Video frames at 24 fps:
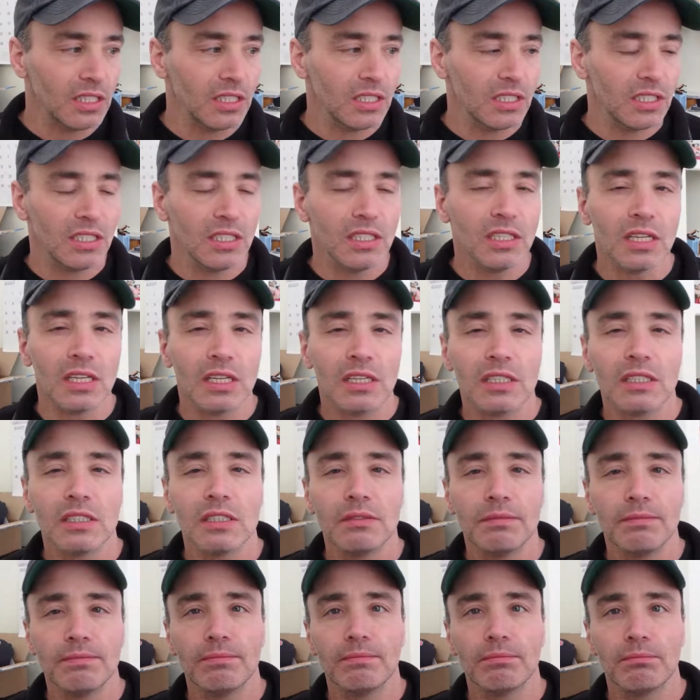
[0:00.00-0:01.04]

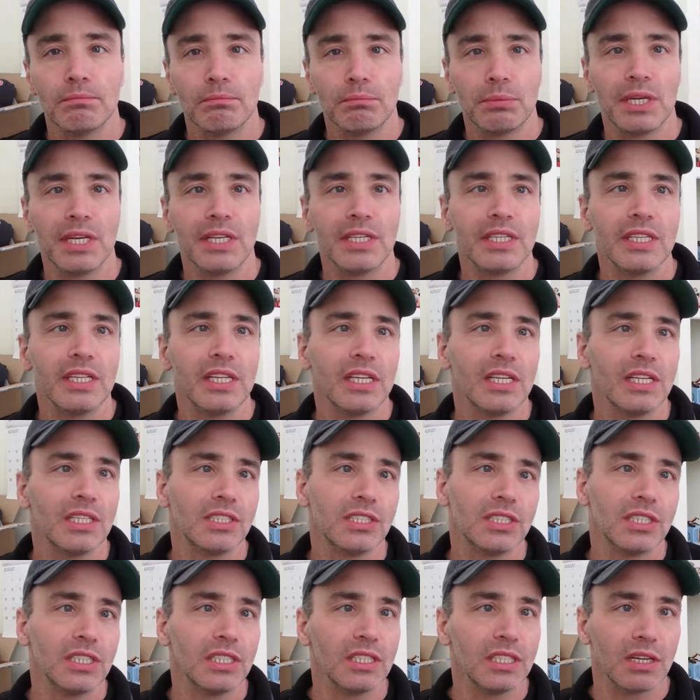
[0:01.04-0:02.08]
the
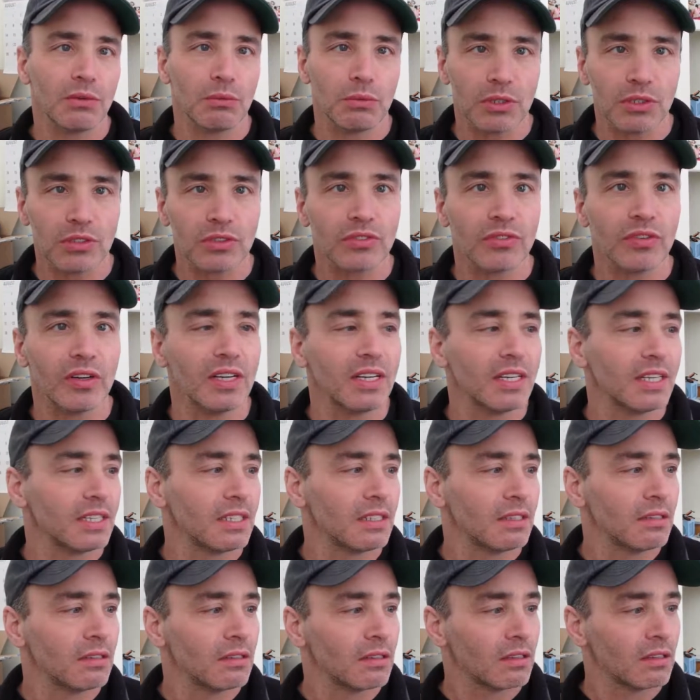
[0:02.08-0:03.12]
PTEG, that works
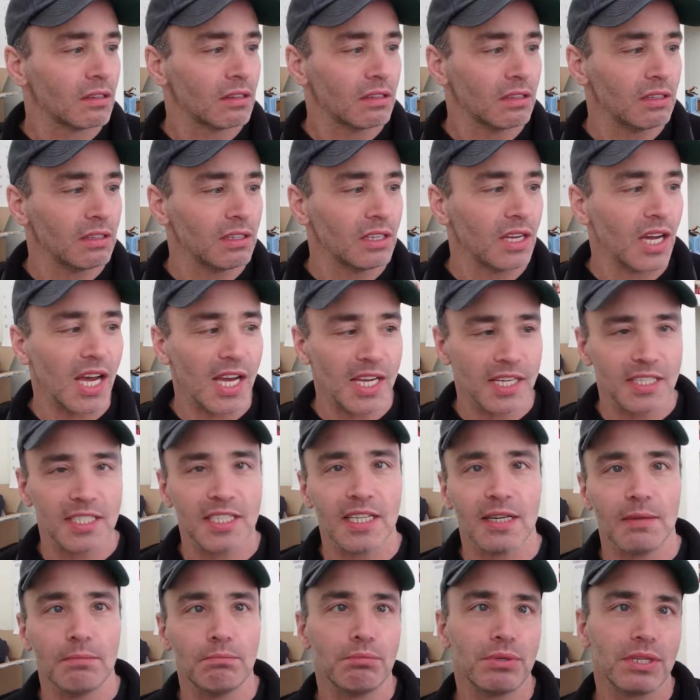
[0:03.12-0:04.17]
fine. The
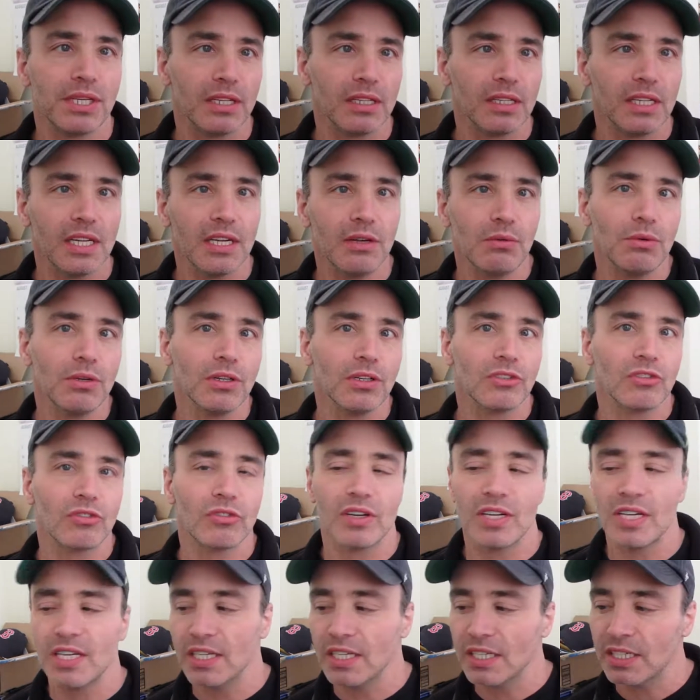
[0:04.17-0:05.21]
high temp PLA
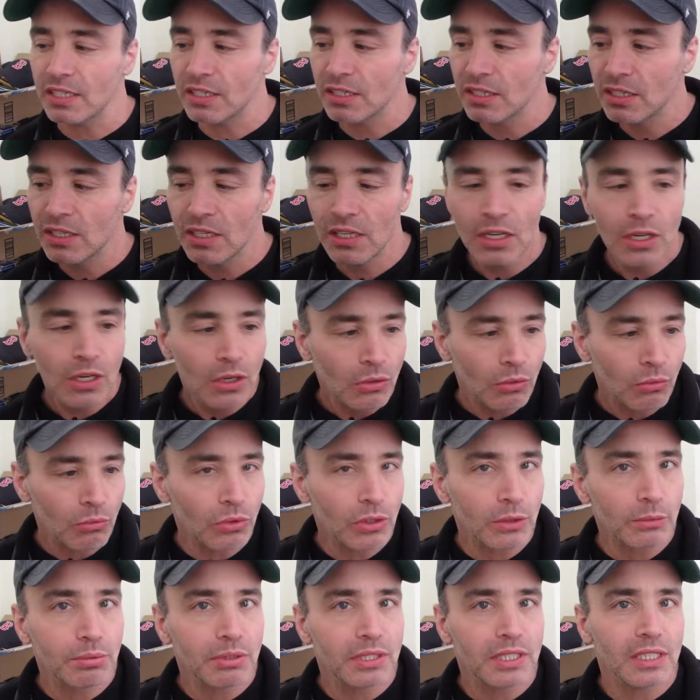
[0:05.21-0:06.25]
works fine.
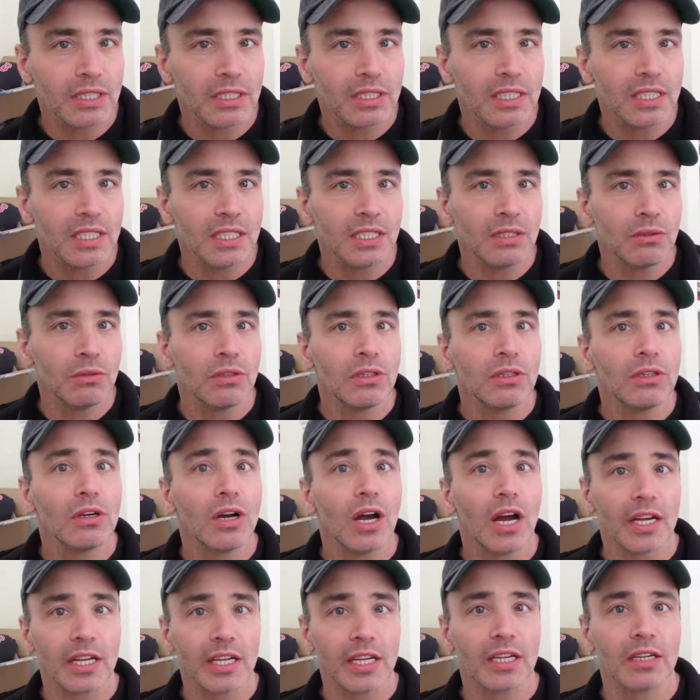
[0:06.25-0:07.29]
Wood
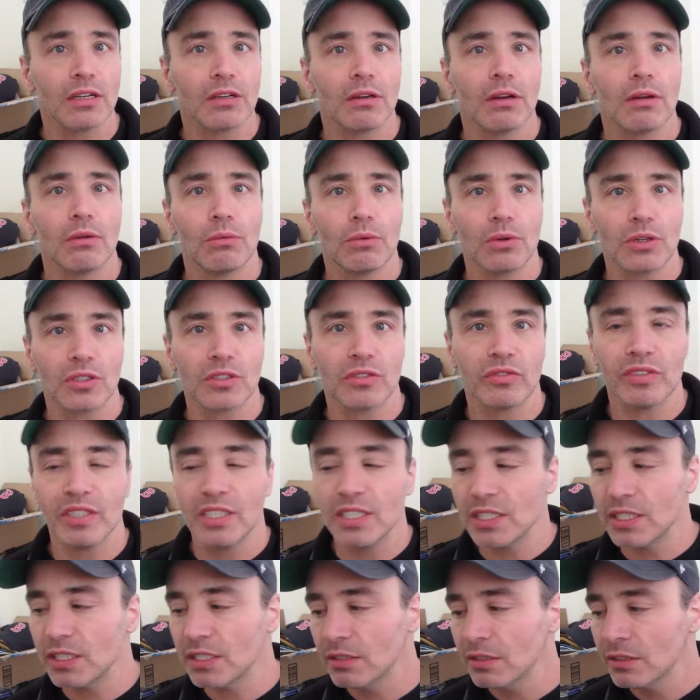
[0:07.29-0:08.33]
PLA, again,
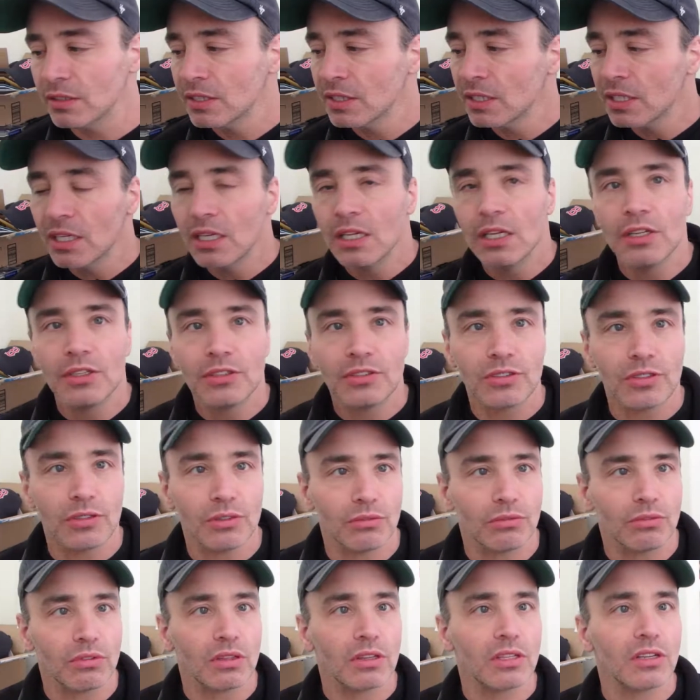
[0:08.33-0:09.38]
works fine.
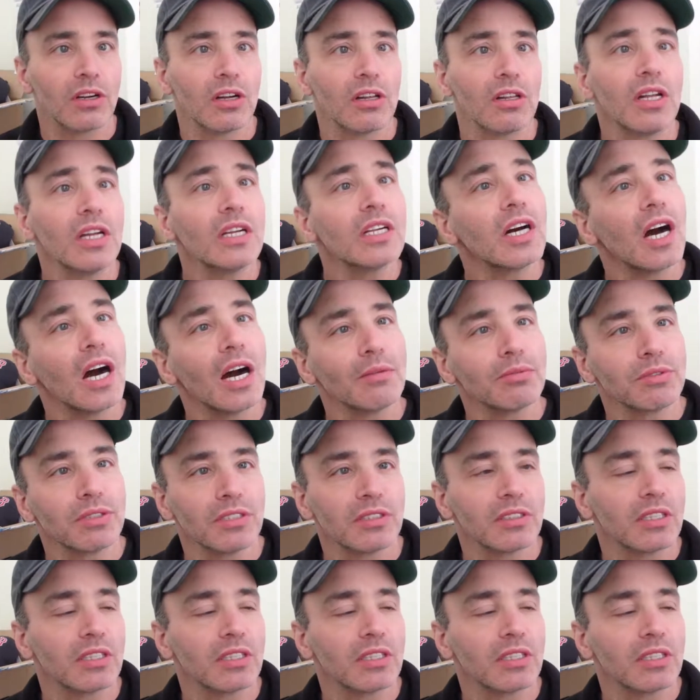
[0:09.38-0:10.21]
So there are a lot